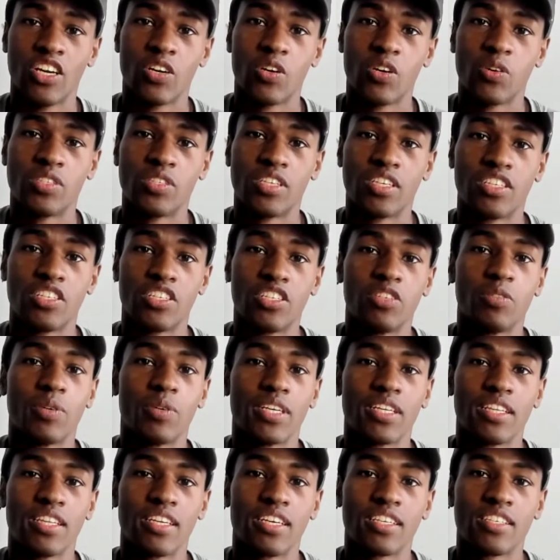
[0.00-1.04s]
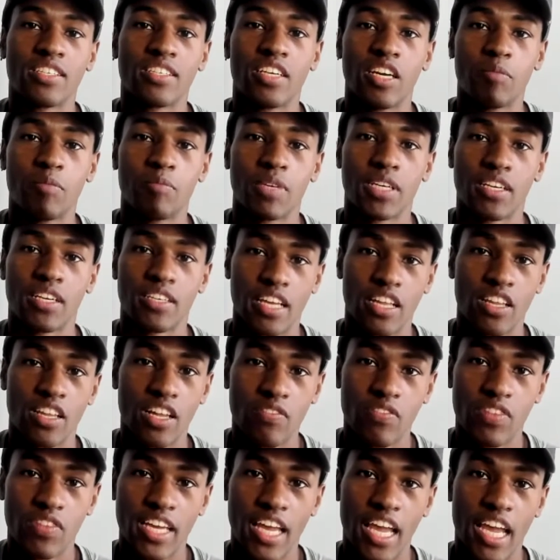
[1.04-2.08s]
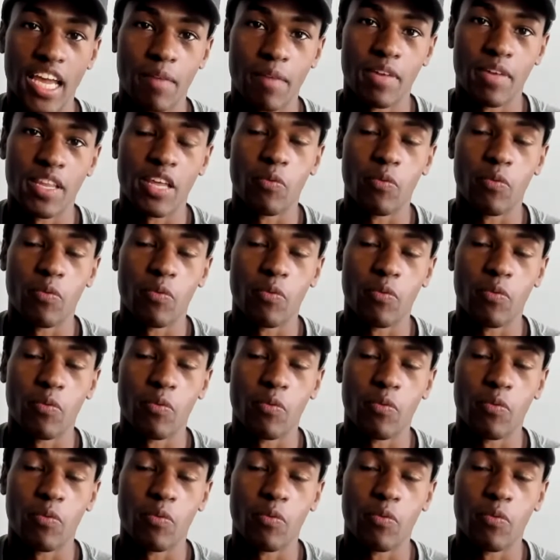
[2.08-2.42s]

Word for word: who's just doing this because they love the game